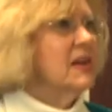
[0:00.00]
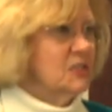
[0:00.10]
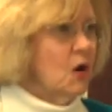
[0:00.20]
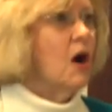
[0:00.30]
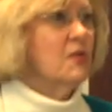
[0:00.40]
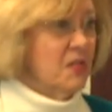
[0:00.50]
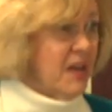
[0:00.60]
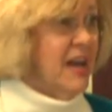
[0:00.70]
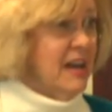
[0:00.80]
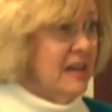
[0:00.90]
That's all that
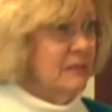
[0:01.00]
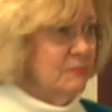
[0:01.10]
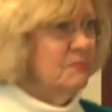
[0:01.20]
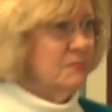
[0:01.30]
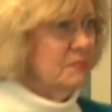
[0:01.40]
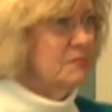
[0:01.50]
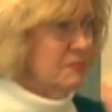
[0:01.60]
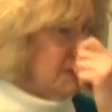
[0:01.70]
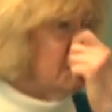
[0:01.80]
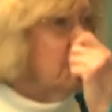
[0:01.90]
they had.
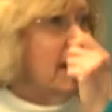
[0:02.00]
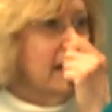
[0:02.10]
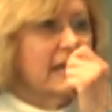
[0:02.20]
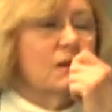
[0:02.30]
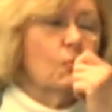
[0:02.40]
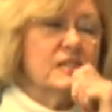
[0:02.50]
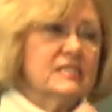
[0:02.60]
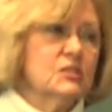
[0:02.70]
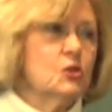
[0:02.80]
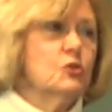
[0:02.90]
Right, and it
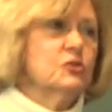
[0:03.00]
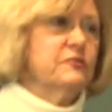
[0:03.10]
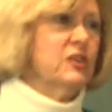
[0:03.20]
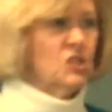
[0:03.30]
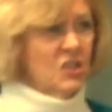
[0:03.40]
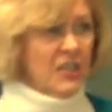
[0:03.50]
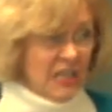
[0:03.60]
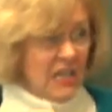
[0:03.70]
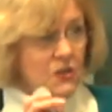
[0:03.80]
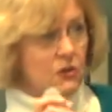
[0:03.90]
wasn't used officially
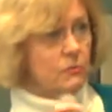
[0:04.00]
either.